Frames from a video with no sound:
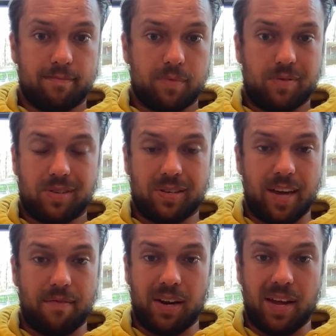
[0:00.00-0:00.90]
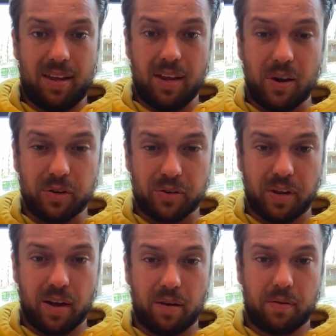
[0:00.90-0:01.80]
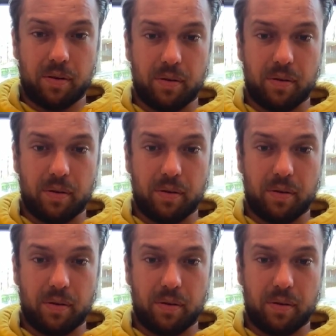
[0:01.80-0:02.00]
seven, eight years ago.